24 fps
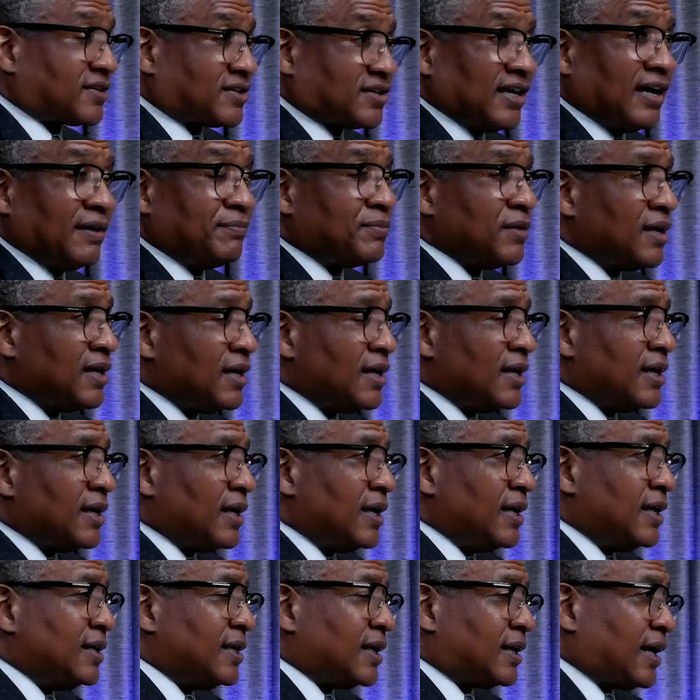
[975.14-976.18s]
except
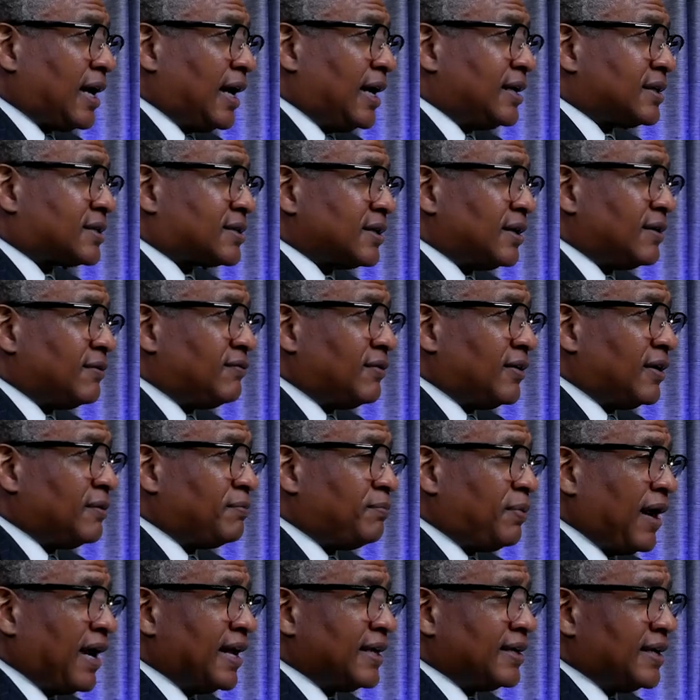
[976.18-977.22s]
in the case of a
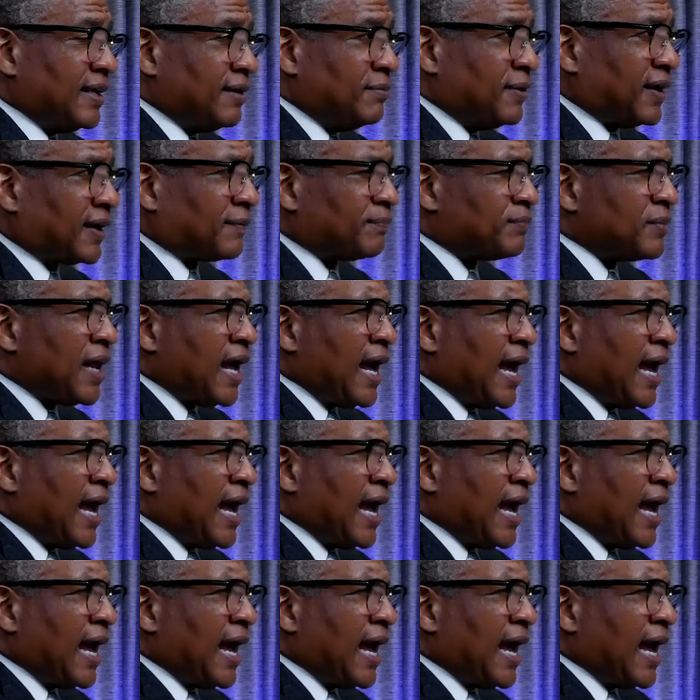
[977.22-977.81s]
pandemic.